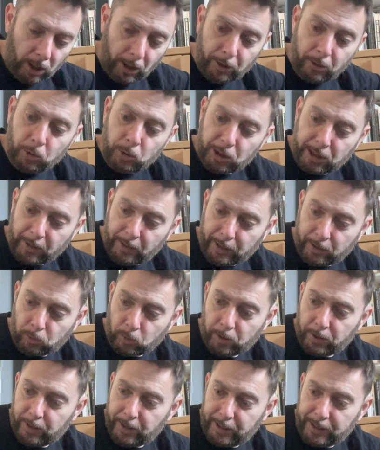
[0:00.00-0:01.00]
I also had
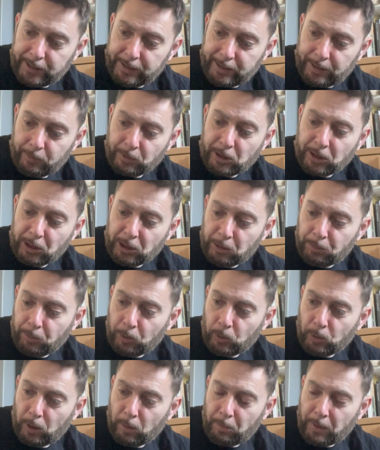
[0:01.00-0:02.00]
one of these, and it was a
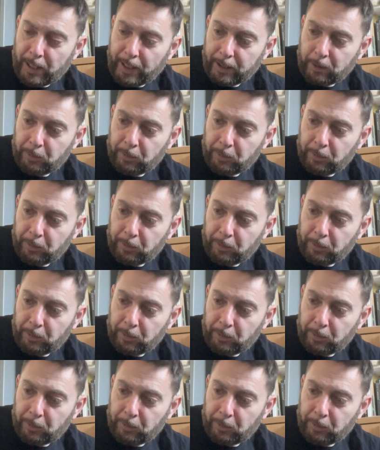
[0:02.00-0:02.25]
smaller bag,